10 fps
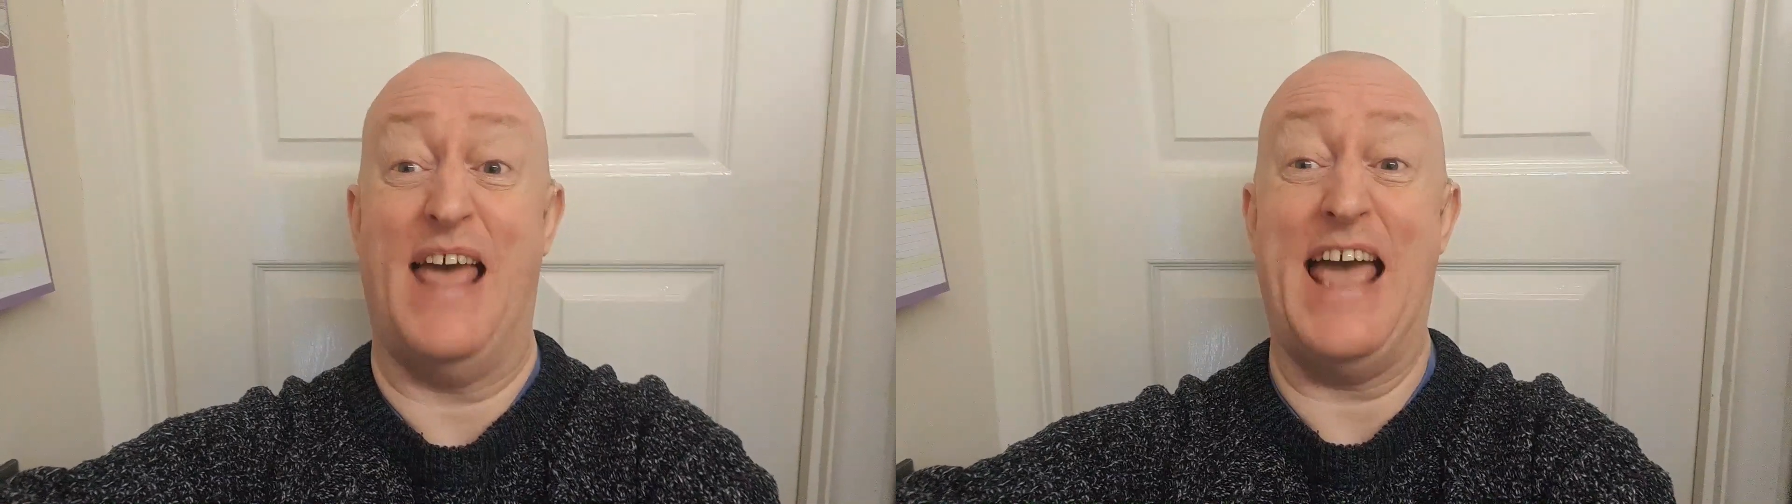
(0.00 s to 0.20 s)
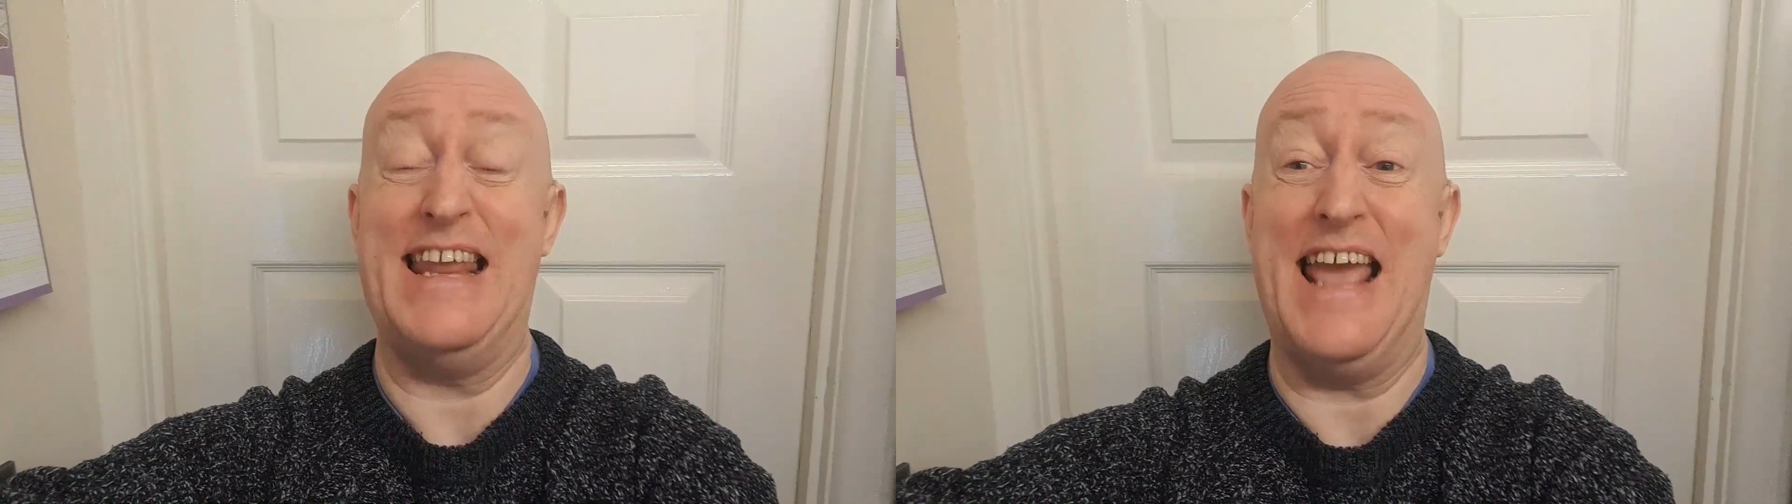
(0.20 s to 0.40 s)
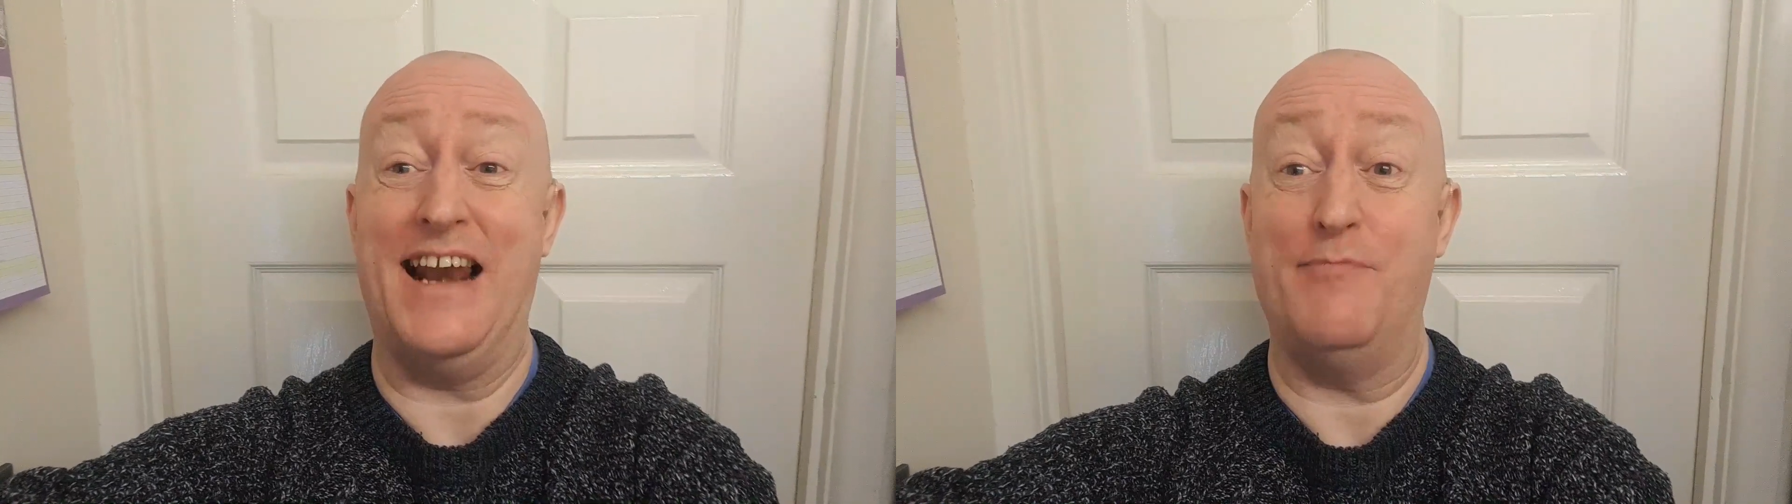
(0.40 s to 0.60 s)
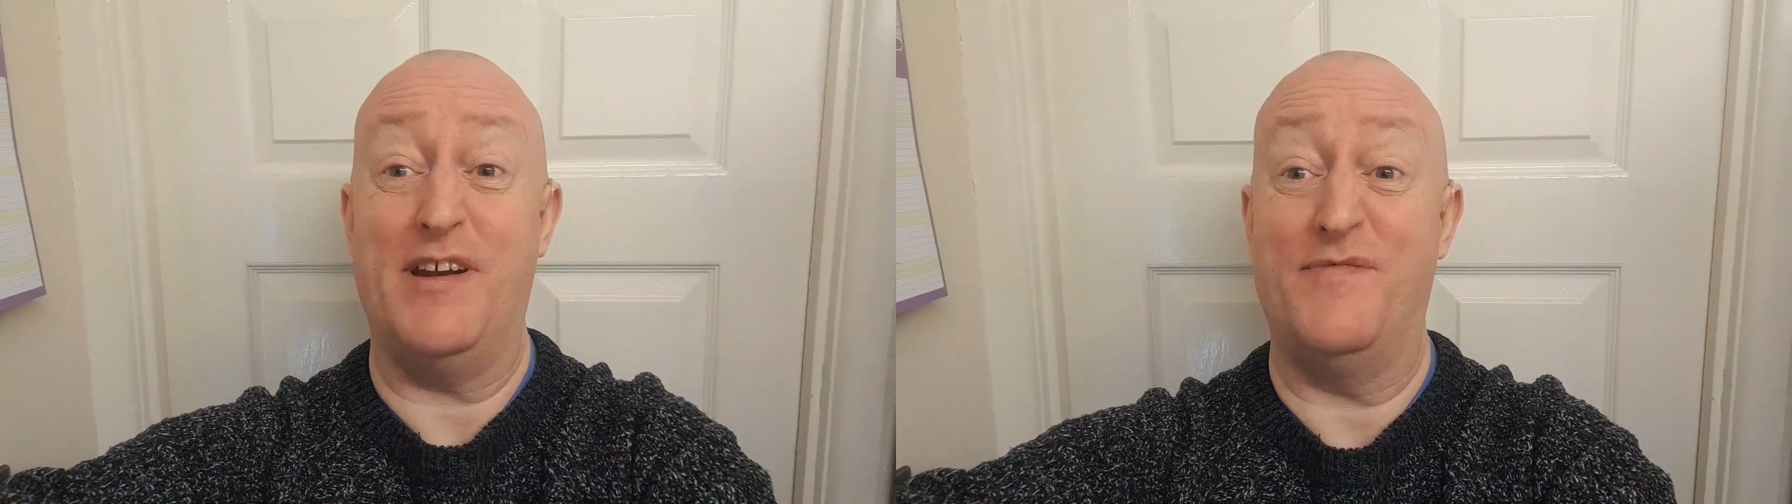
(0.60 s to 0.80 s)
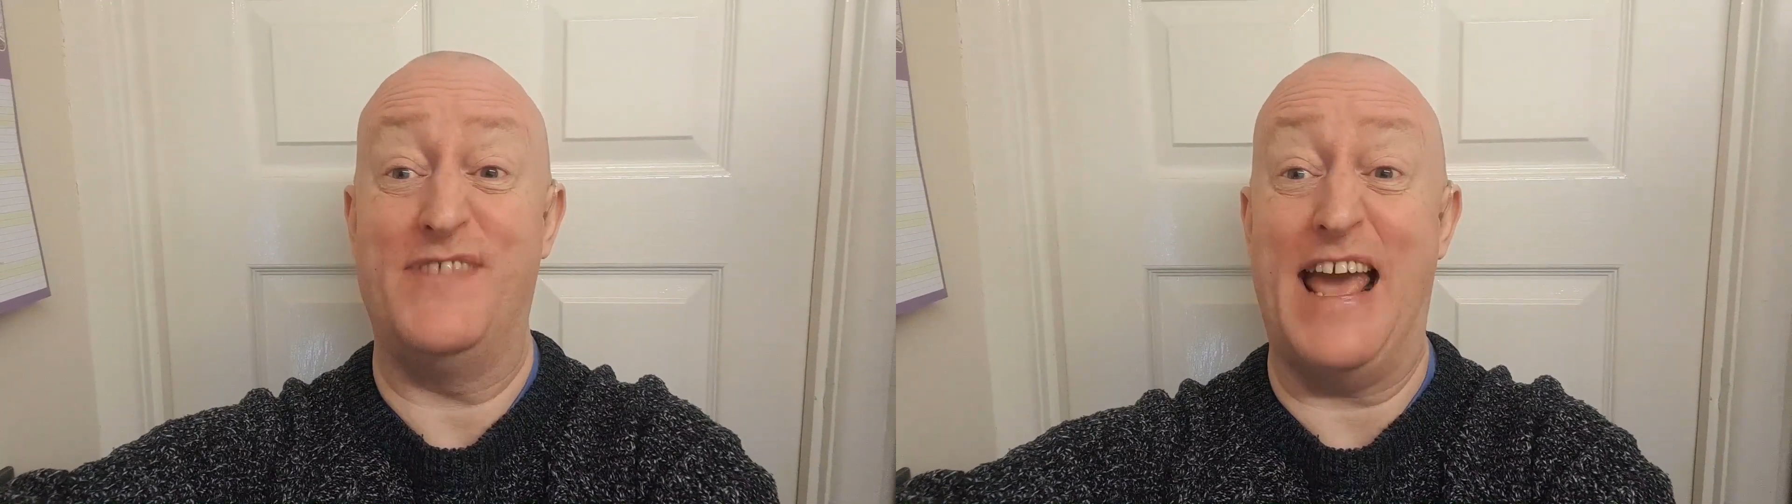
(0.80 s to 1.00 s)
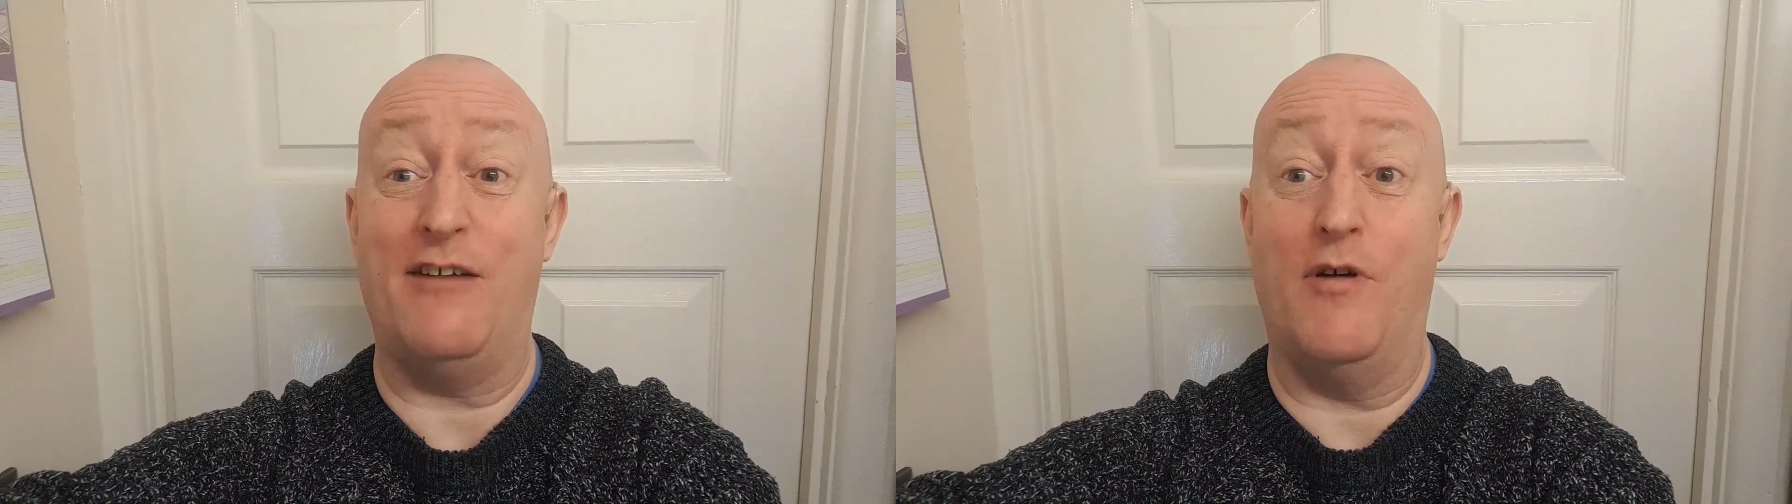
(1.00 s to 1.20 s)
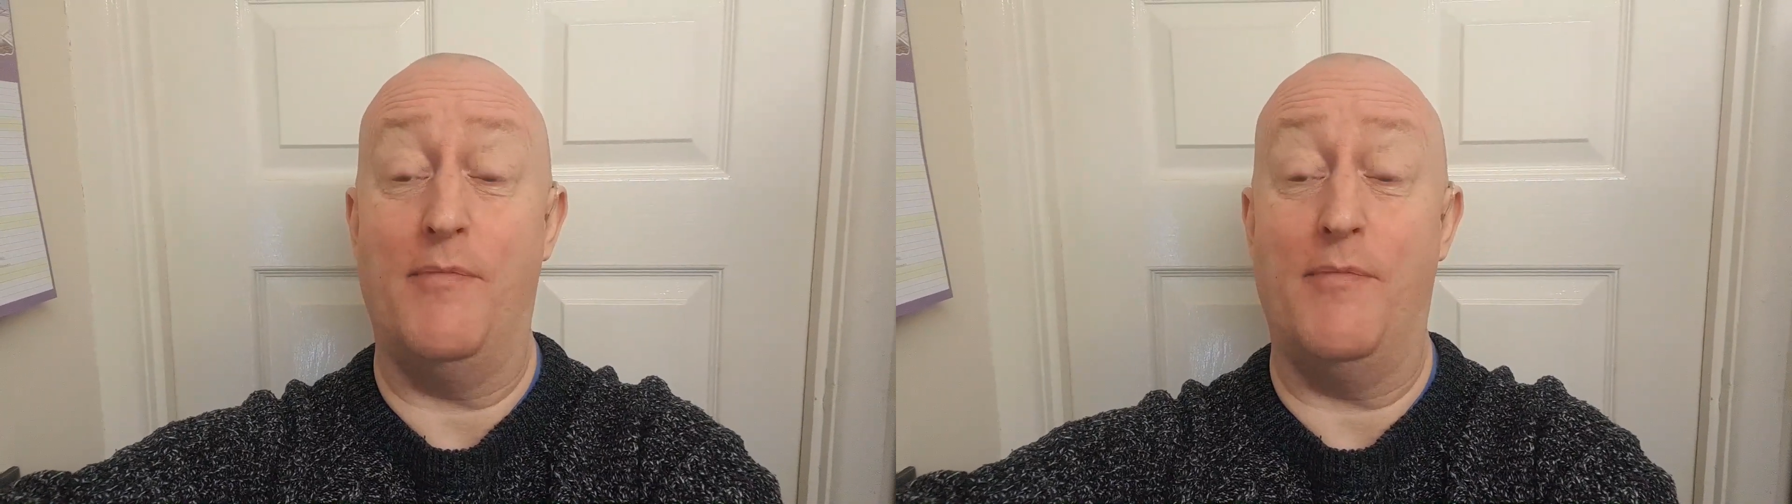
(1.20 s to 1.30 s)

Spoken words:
any element of doubt